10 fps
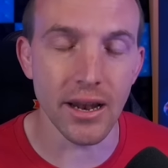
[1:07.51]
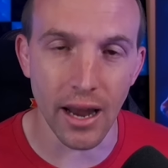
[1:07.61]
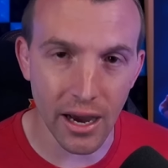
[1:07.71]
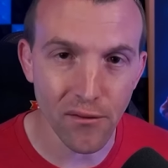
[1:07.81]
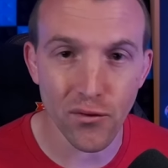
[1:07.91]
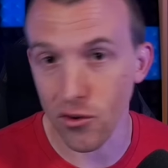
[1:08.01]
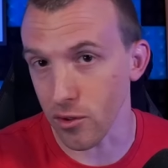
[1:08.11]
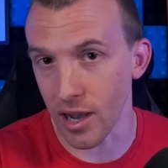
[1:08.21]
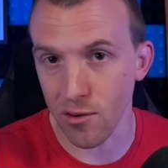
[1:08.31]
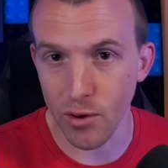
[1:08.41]
life, so
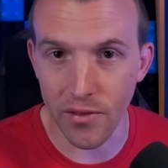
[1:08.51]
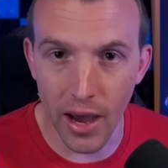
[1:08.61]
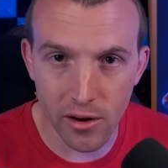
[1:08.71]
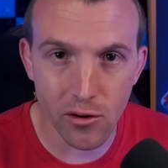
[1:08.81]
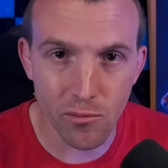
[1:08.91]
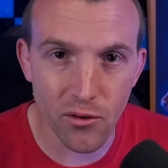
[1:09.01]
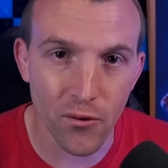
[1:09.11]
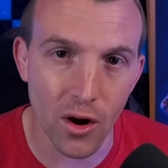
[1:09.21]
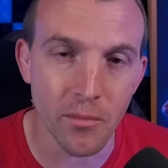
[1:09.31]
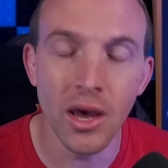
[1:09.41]
that's where that comes
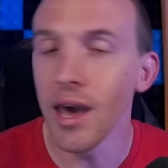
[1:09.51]
from.